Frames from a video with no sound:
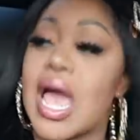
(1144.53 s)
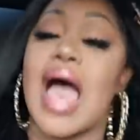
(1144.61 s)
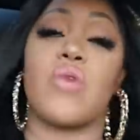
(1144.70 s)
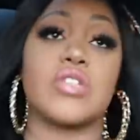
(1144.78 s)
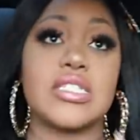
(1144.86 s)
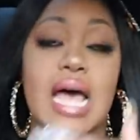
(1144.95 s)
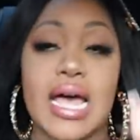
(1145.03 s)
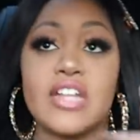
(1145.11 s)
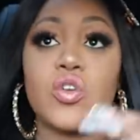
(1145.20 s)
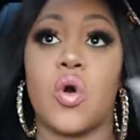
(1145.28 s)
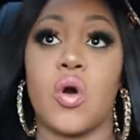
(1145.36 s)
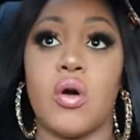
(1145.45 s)

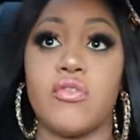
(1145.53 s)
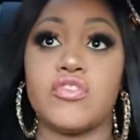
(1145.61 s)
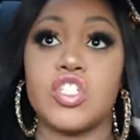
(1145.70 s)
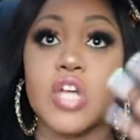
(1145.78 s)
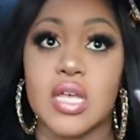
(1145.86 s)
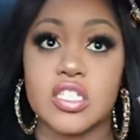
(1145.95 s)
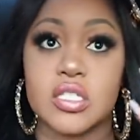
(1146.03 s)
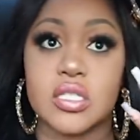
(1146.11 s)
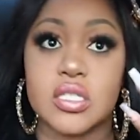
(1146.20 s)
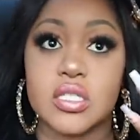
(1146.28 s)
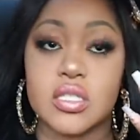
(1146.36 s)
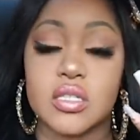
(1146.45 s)
outside of
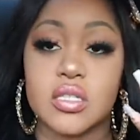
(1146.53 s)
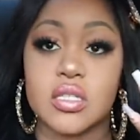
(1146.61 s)
just